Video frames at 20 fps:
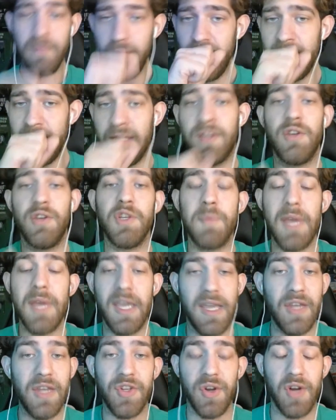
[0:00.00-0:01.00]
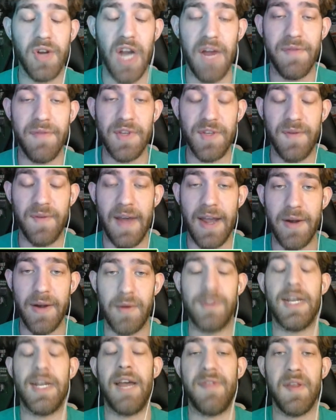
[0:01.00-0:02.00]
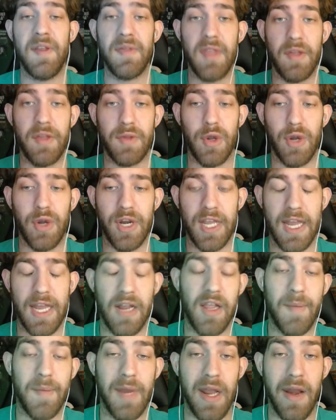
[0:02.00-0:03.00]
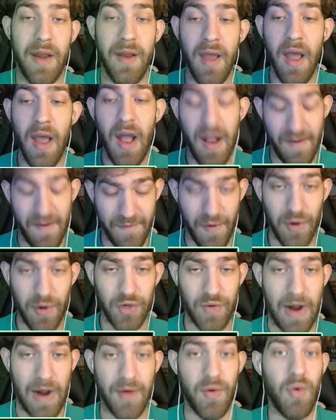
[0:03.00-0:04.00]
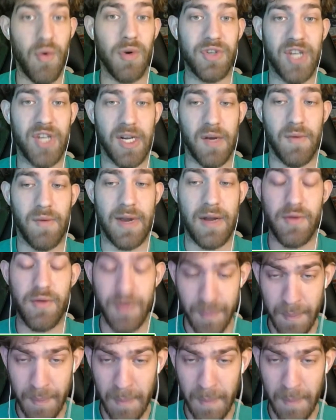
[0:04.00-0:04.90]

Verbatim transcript: excuse me Eastern Conference Finals. I think that they're going to get eliminated first round or second round.